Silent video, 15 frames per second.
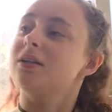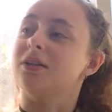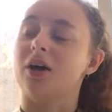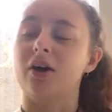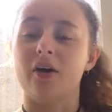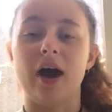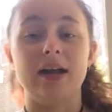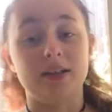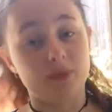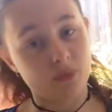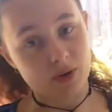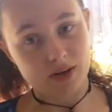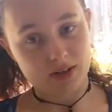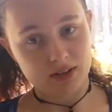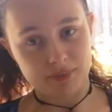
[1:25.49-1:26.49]
So I just
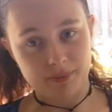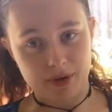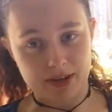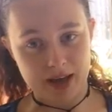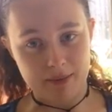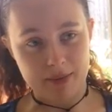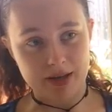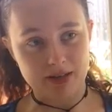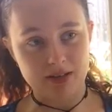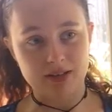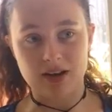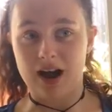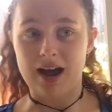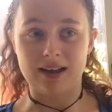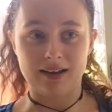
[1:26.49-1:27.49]
wanted to spread that message.
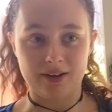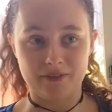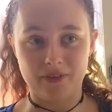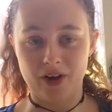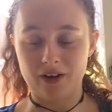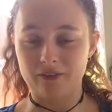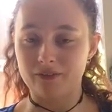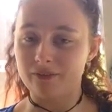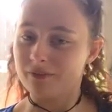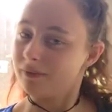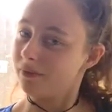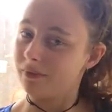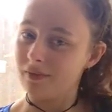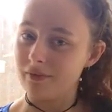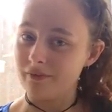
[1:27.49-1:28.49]
I did vote
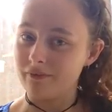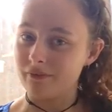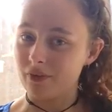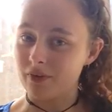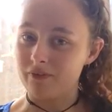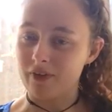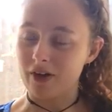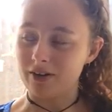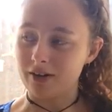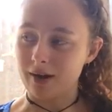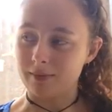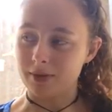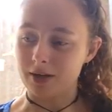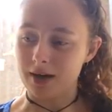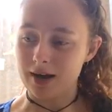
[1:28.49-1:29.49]
for the first
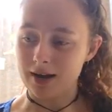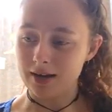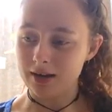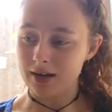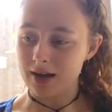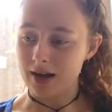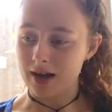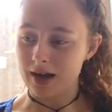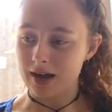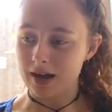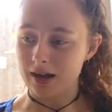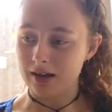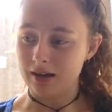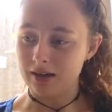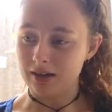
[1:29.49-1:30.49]
time today,
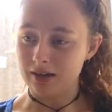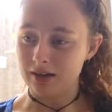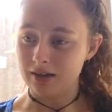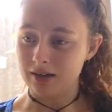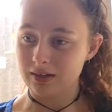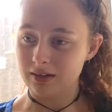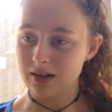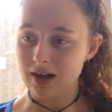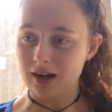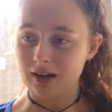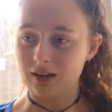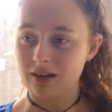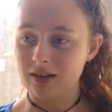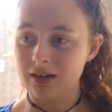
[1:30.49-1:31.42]
and yeah.